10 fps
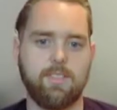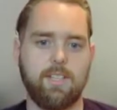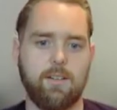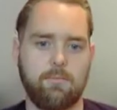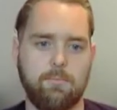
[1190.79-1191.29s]

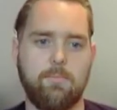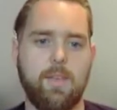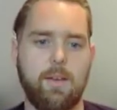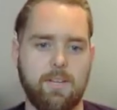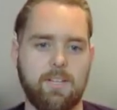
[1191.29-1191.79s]
Yeah,
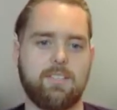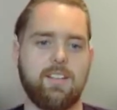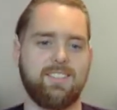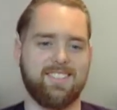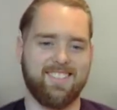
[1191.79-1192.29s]
that makes
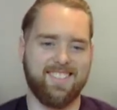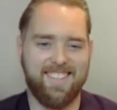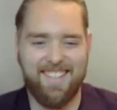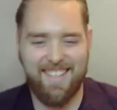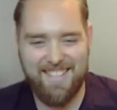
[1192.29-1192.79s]
sense.
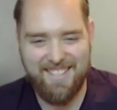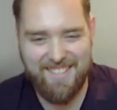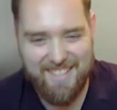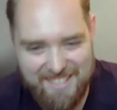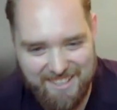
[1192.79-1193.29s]
That's a good
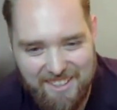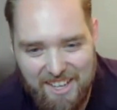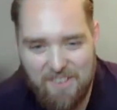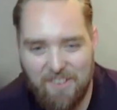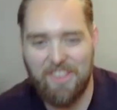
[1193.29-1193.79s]
answer.
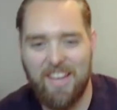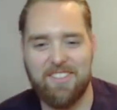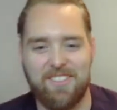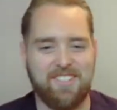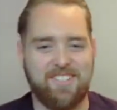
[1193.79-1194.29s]
Well,
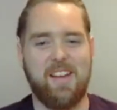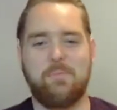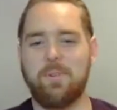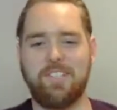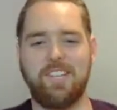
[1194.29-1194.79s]
thanks, Rhondre. I
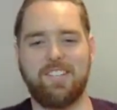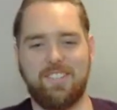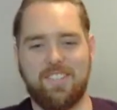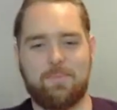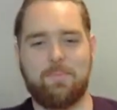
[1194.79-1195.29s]
appreciate you
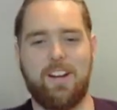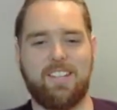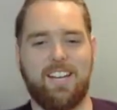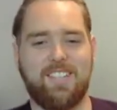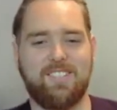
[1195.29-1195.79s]
doing this
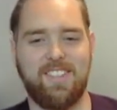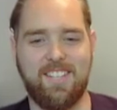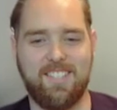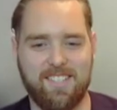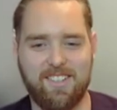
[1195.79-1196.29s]
podcast with
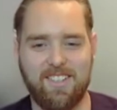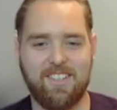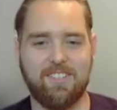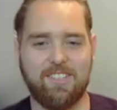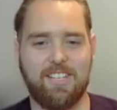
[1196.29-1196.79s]
us and going
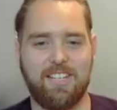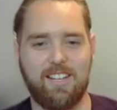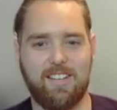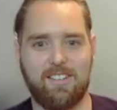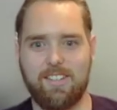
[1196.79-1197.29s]
over
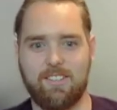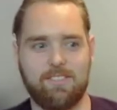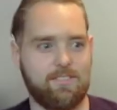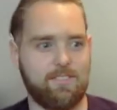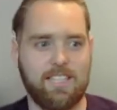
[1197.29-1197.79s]
sharing,
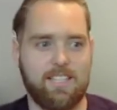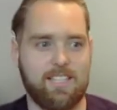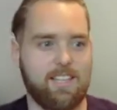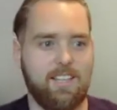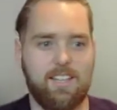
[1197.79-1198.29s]
really
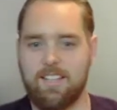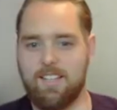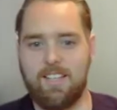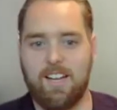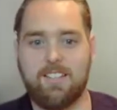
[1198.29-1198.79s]
the
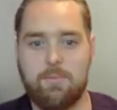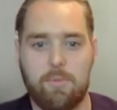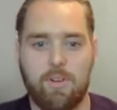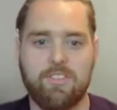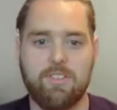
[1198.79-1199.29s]
the nuts and
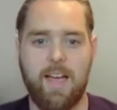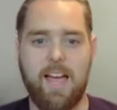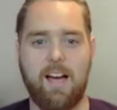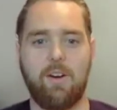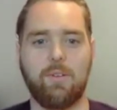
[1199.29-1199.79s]
bolts of
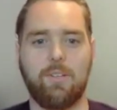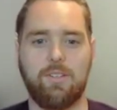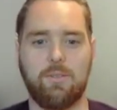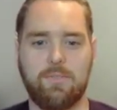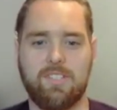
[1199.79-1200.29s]
how
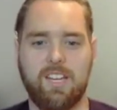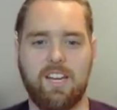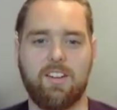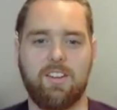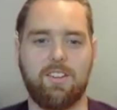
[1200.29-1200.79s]
you've
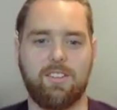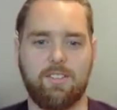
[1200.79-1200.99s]
scaled